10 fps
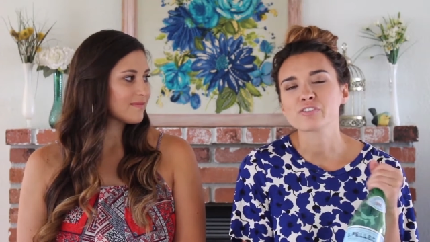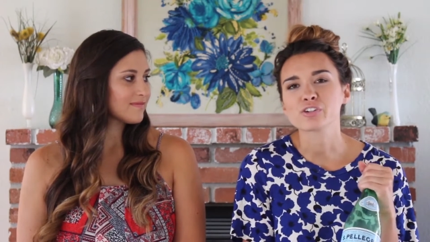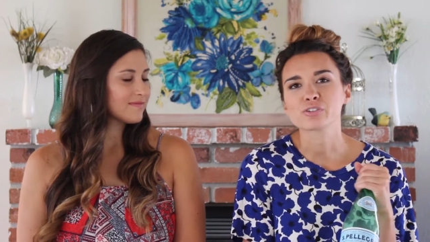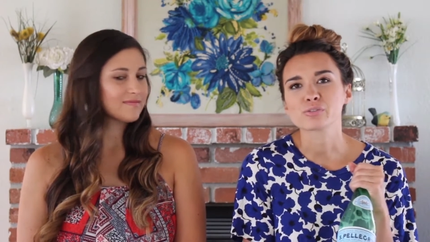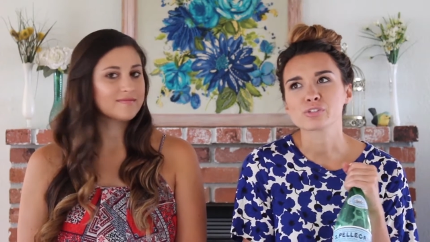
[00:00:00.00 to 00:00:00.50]
Speaker 1: If
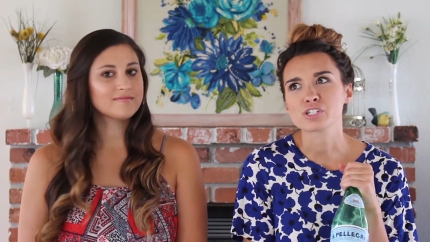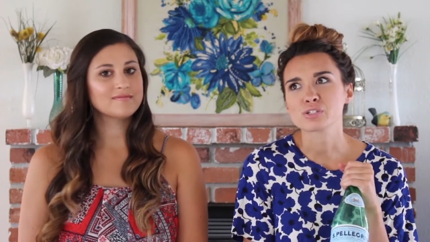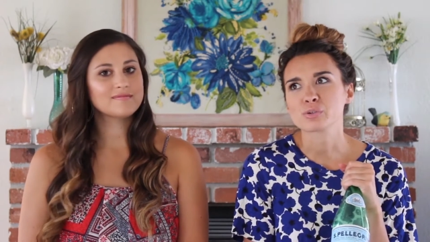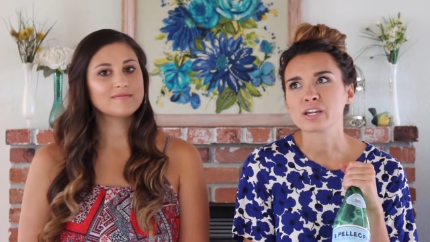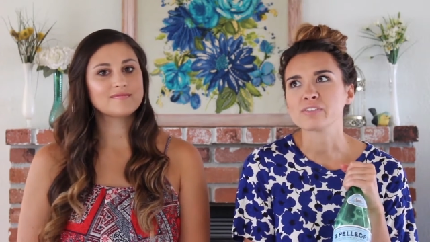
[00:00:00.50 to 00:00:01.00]
you're
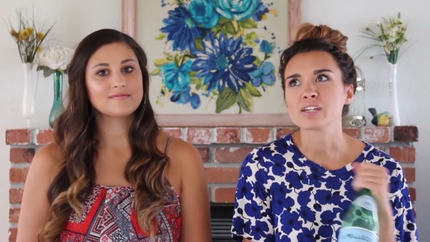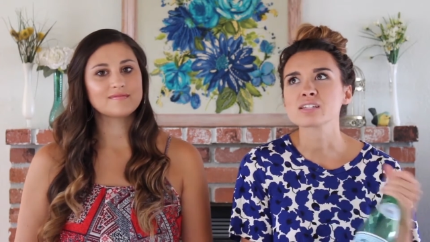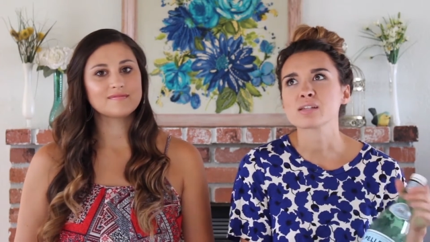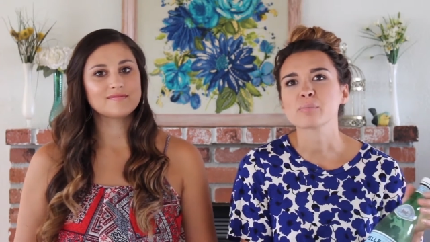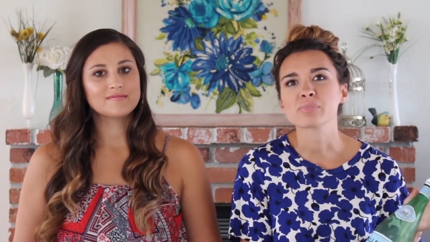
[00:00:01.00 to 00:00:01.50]
just
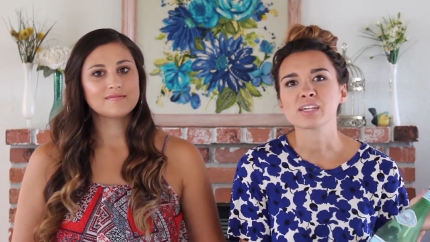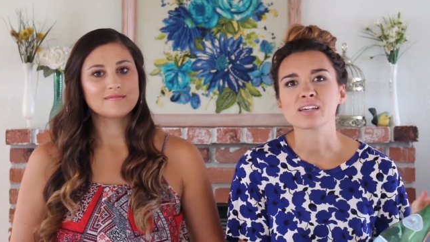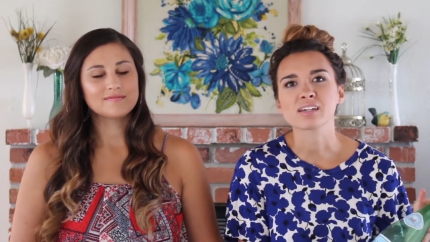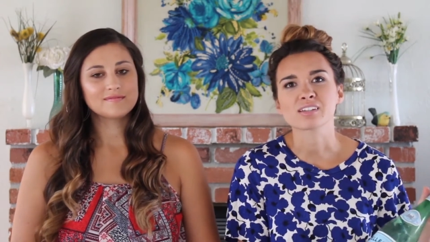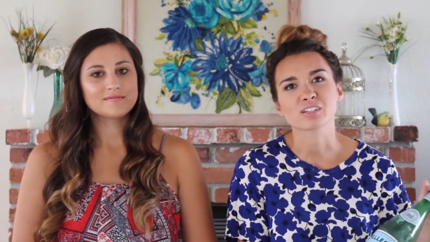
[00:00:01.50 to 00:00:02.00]
craving
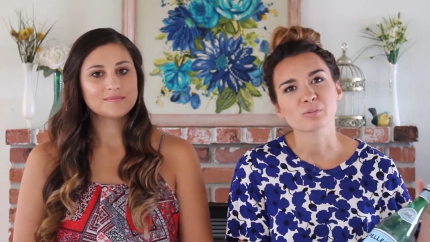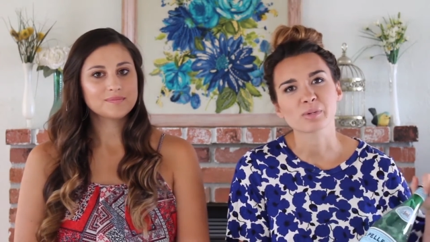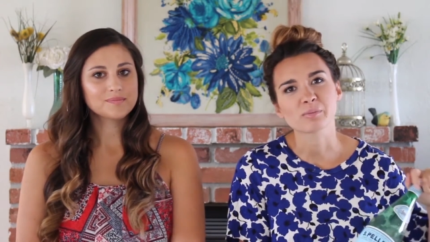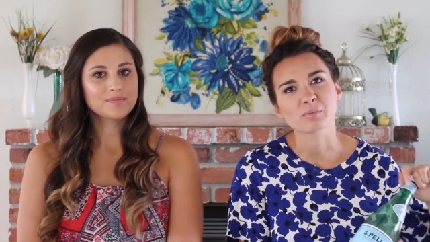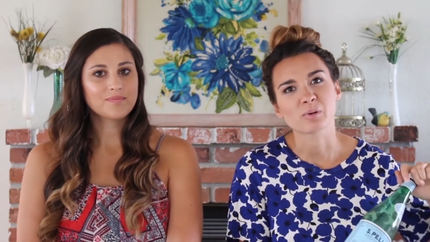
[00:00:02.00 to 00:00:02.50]
something a little
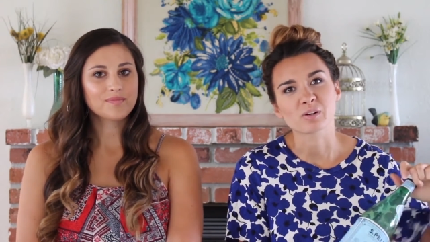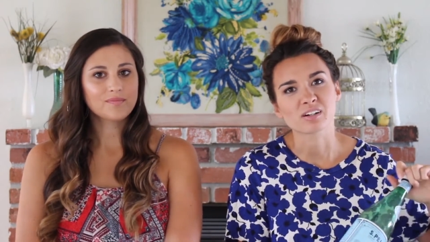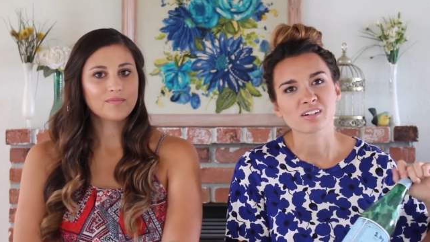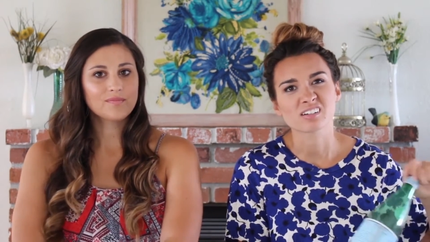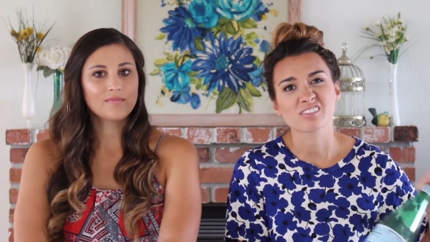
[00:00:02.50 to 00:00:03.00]
bit
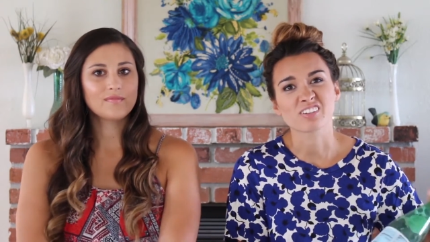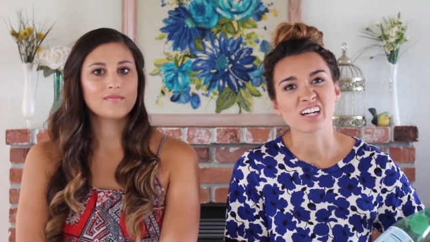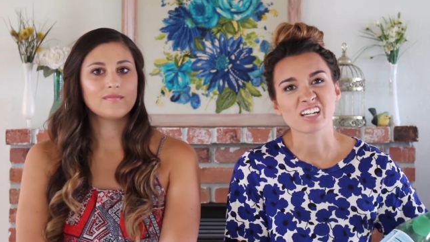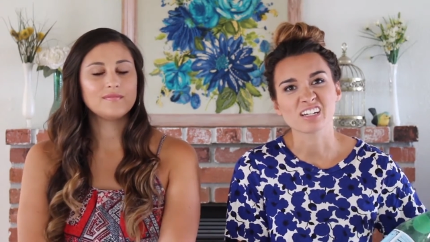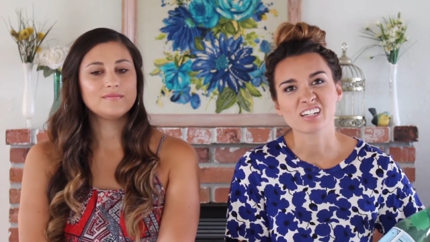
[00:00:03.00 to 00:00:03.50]
more
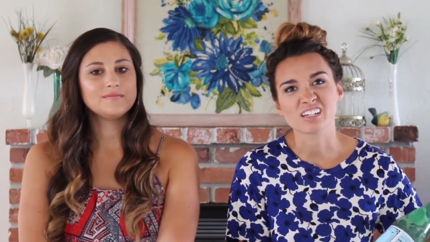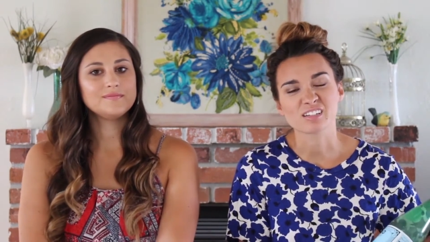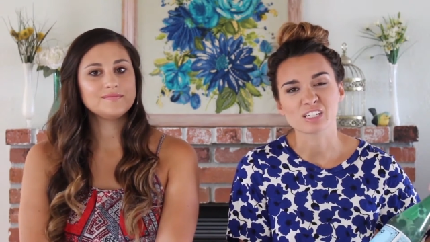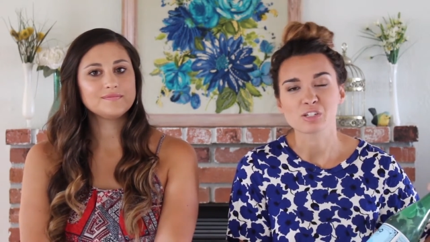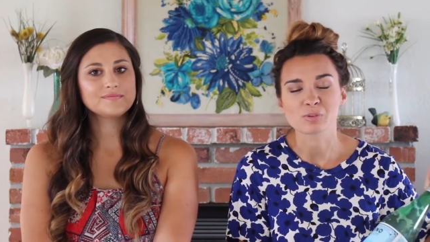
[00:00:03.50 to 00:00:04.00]
fun
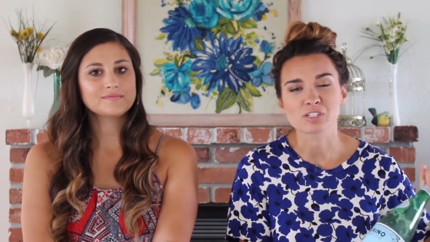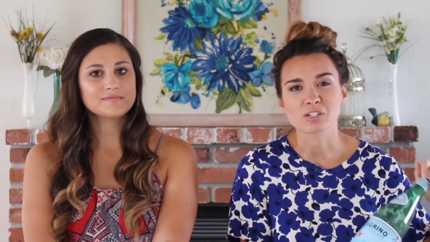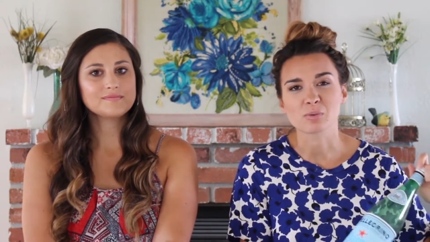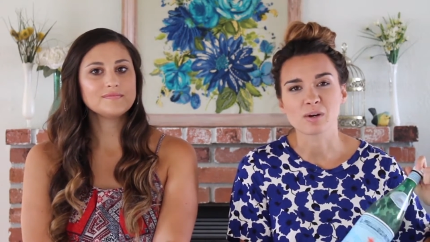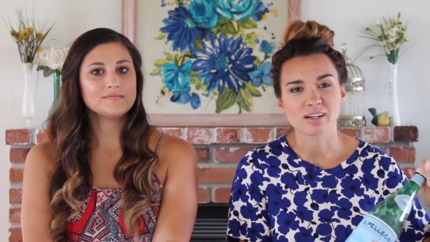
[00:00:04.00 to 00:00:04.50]
and you
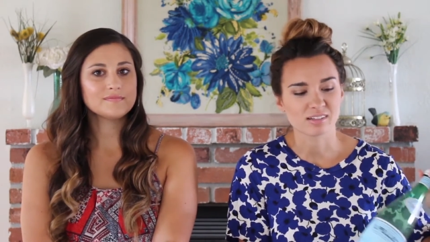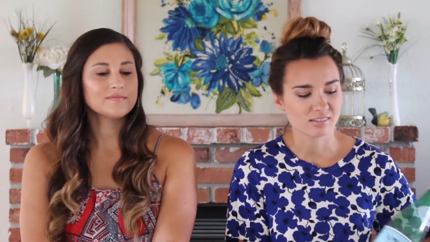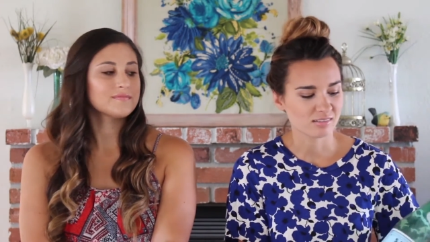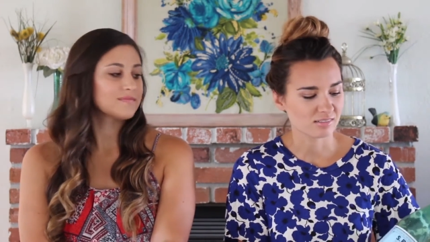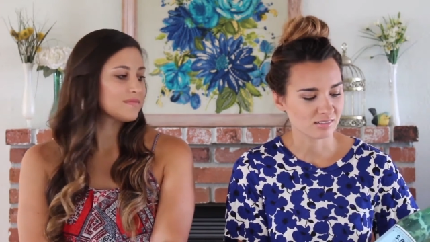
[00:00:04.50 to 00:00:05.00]
still want
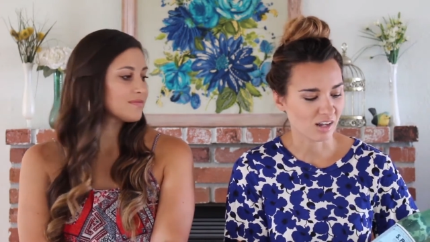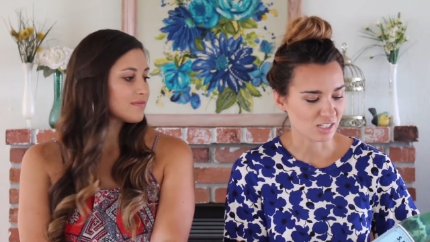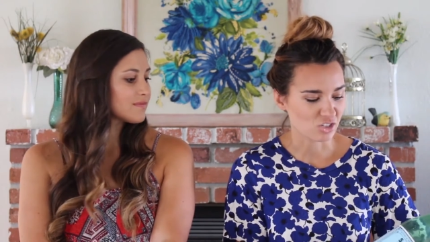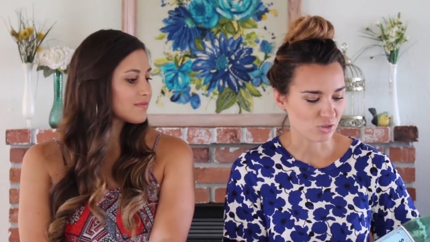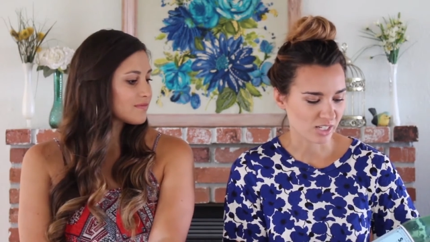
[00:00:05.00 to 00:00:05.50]

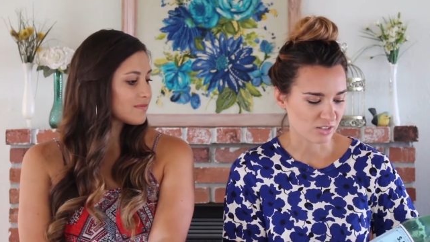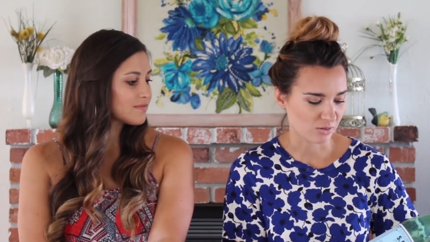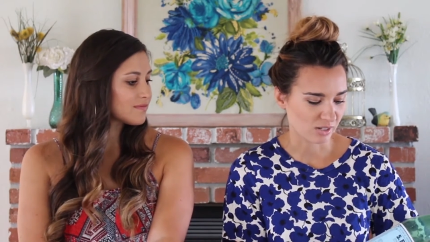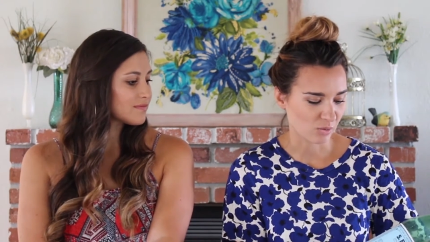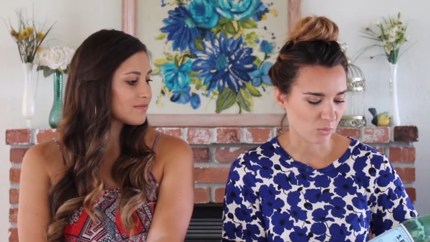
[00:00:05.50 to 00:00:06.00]
not to drink
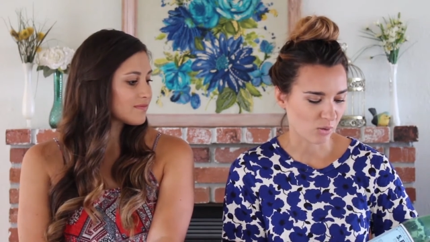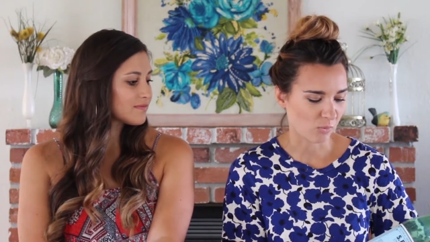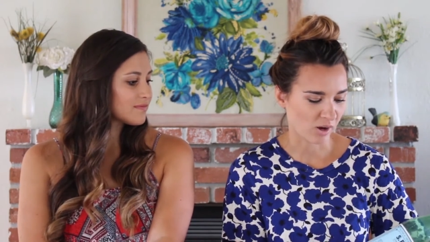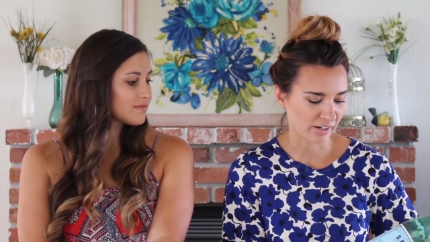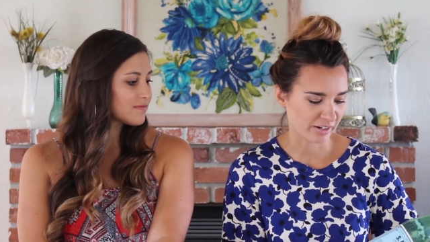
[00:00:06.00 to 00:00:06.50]
soda and want
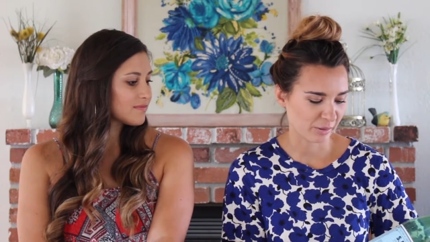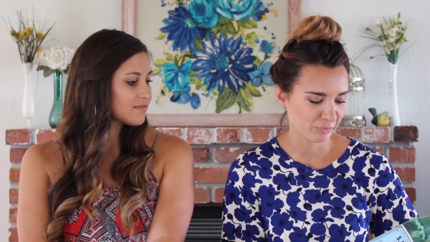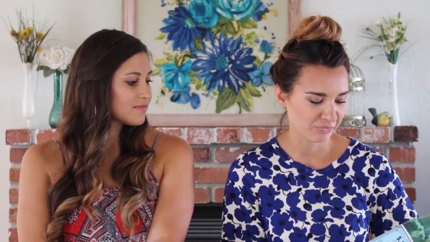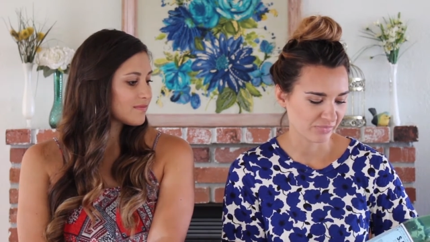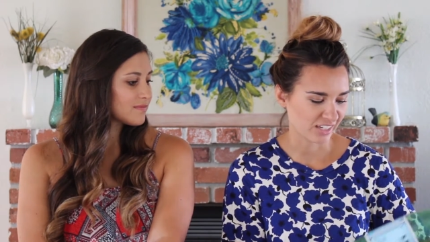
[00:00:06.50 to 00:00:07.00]
water.
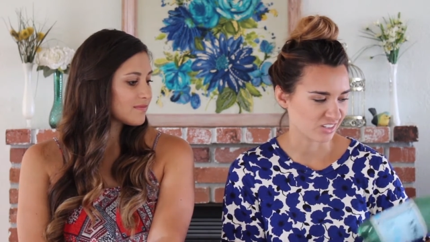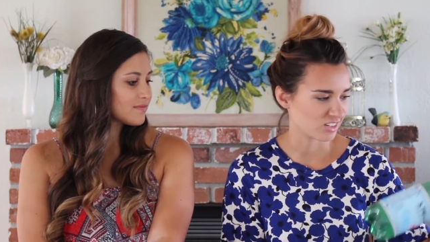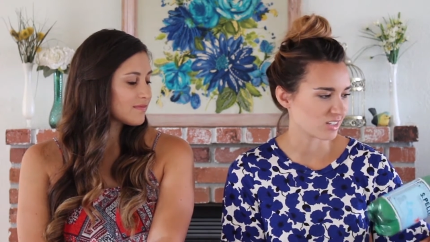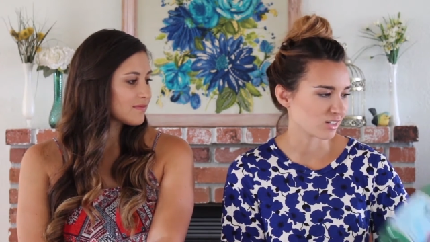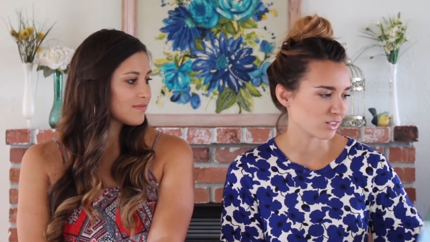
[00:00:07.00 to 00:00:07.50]
It's
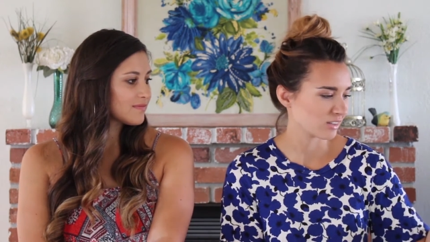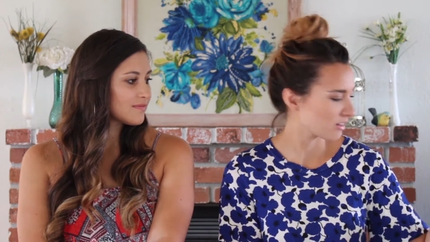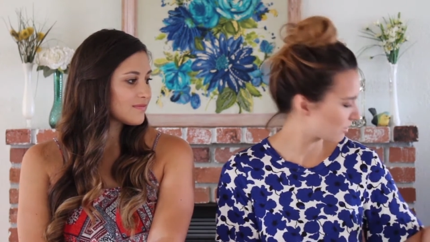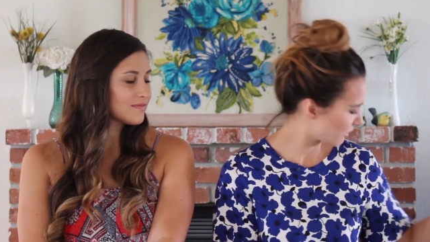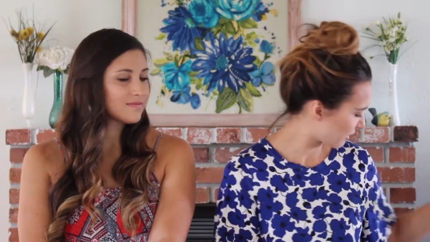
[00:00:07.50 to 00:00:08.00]
just a good
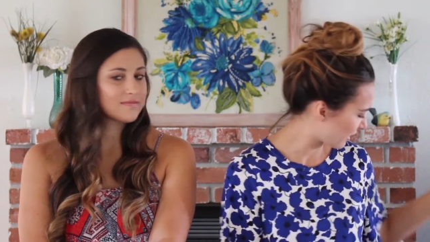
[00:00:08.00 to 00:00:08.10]
little